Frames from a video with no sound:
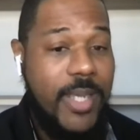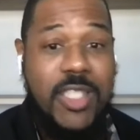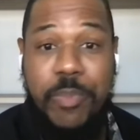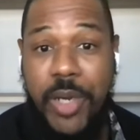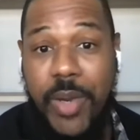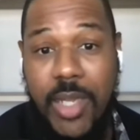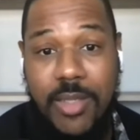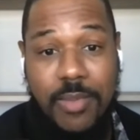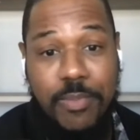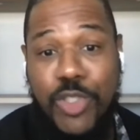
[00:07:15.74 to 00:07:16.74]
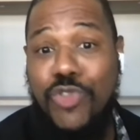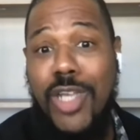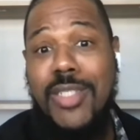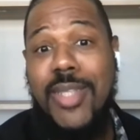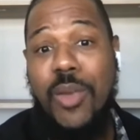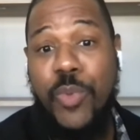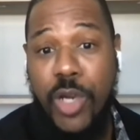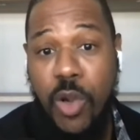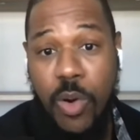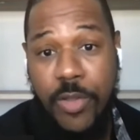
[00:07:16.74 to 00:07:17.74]
experience stress that
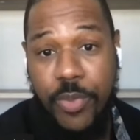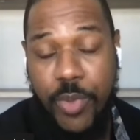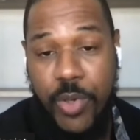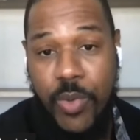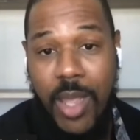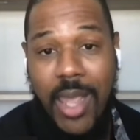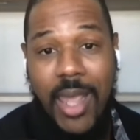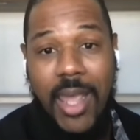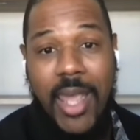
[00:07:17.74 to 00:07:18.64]
we're going through.